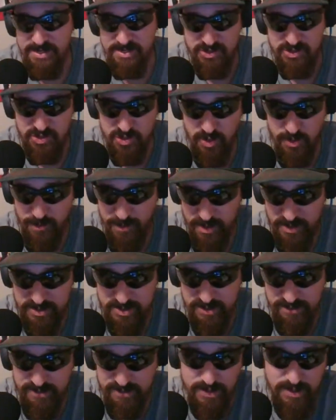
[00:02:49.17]
so
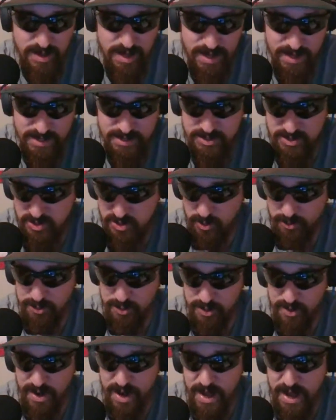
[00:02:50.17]
much of the like
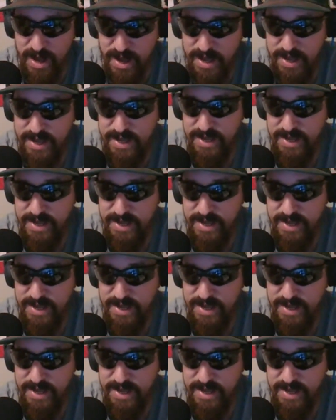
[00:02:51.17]
super high